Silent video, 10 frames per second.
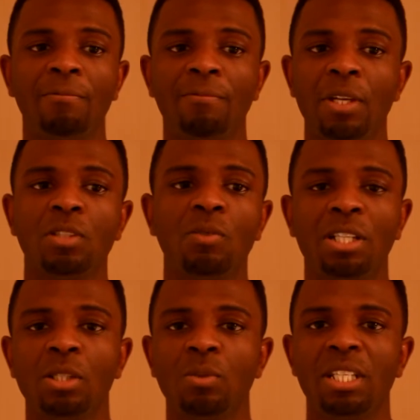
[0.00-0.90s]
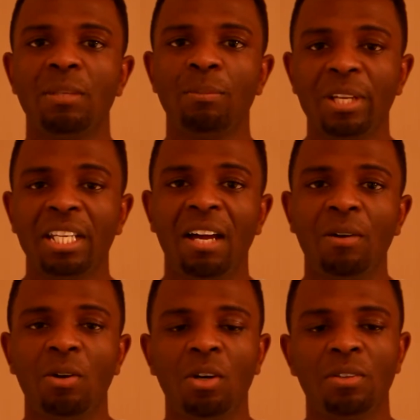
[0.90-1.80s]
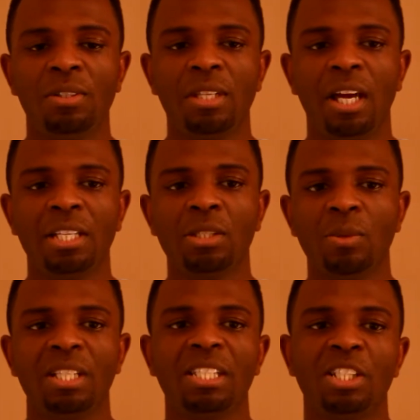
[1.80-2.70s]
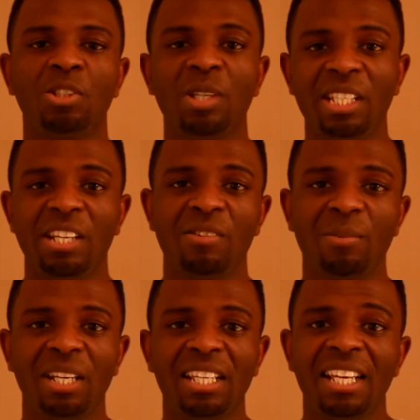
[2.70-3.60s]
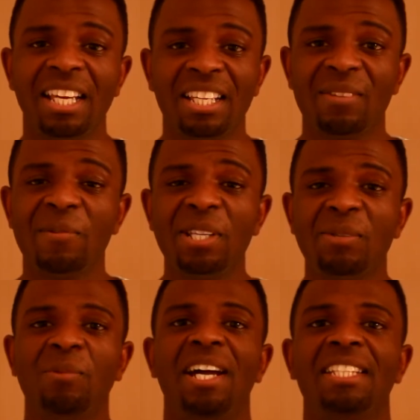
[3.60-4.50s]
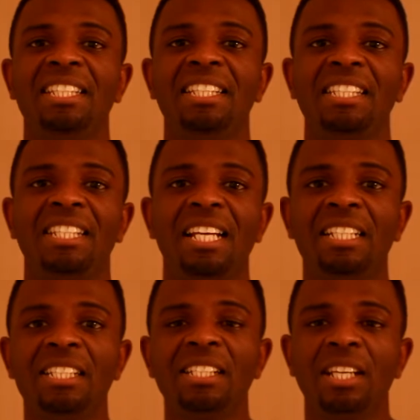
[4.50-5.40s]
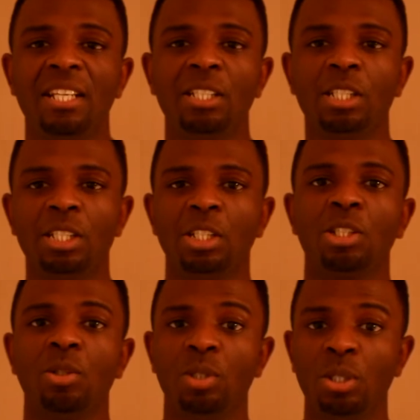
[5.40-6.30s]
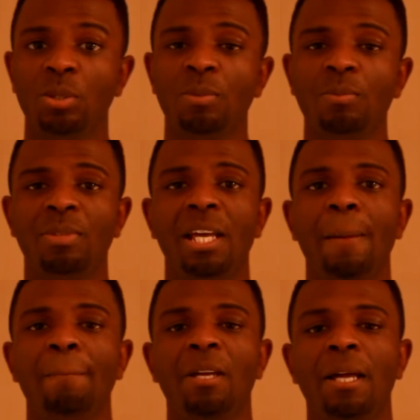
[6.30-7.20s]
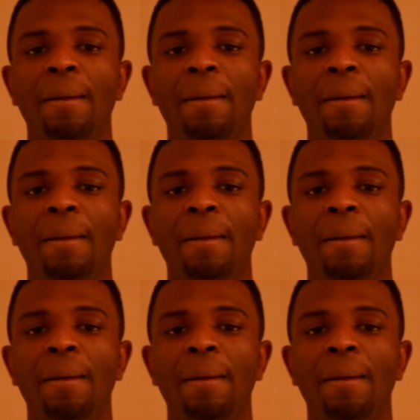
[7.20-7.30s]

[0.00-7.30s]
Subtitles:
first of all, I just wanted to point out, or I just wanted to stress to everybody, the reason why I did this challenge is just to show you that